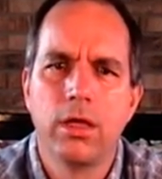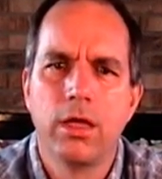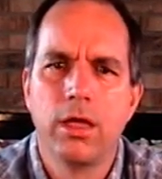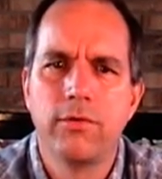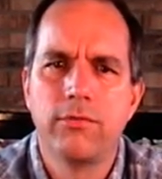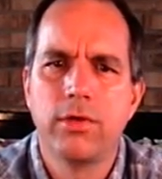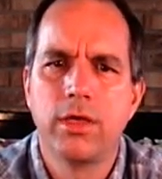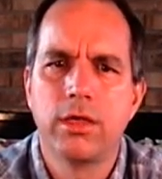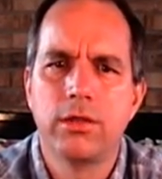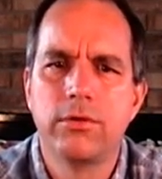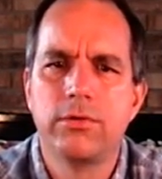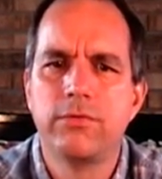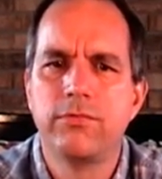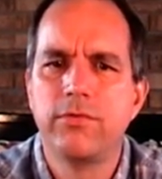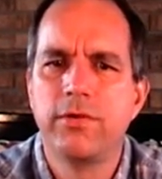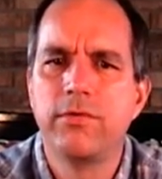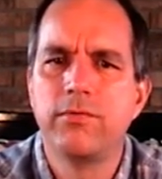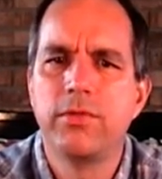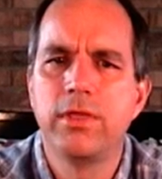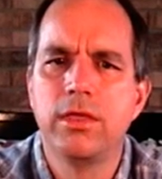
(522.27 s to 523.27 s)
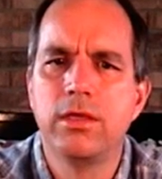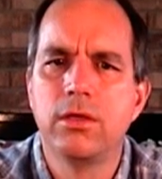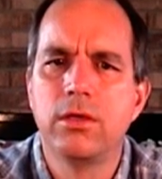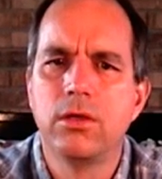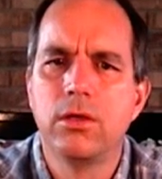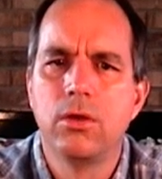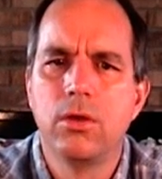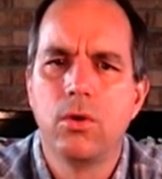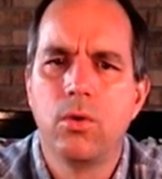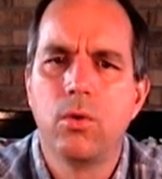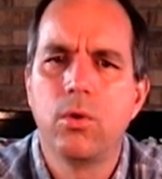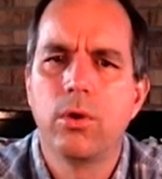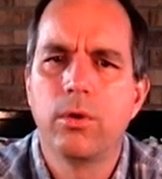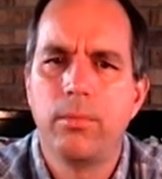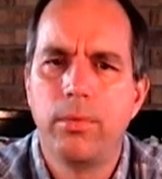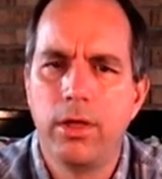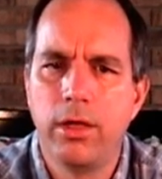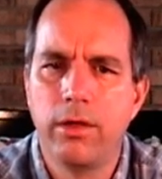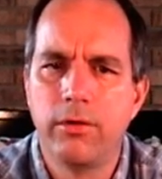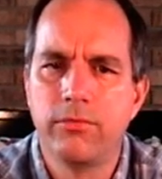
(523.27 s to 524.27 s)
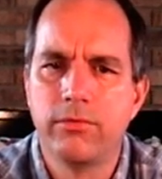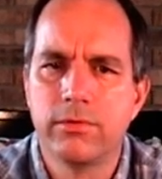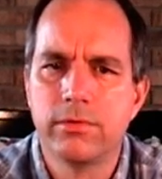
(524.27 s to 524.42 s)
of 150 or above.